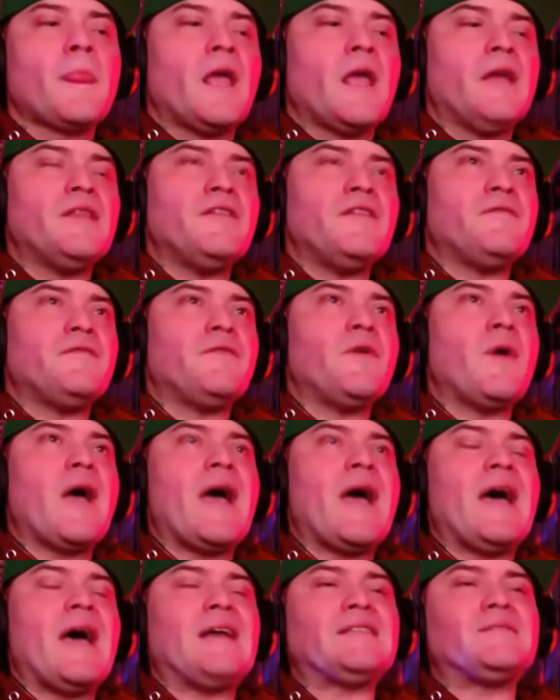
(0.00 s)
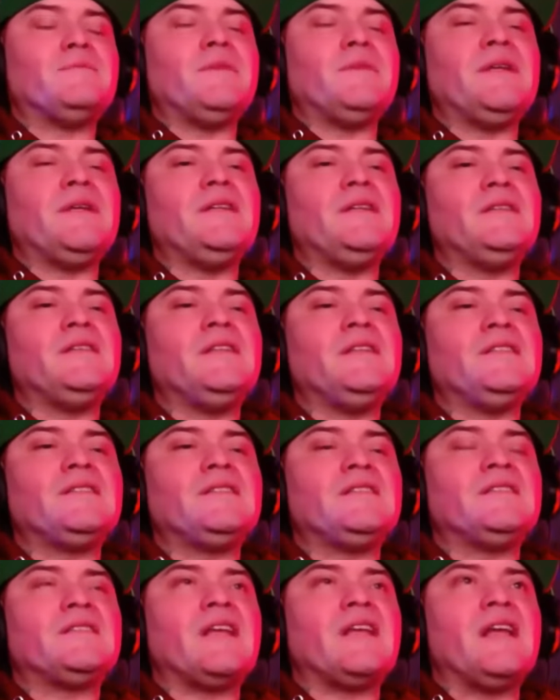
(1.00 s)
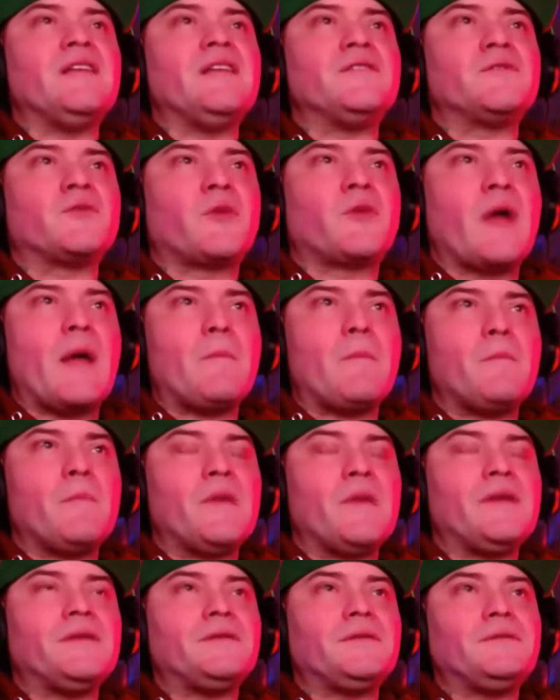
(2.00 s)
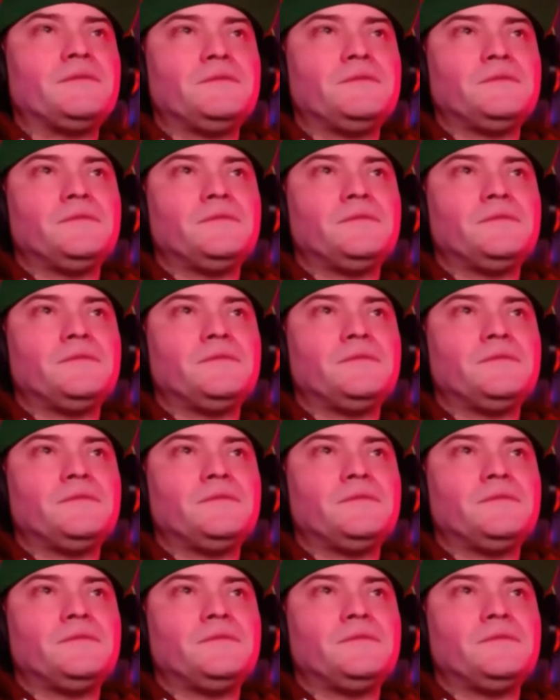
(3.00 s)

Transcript: And if you ask me, this is entrapment.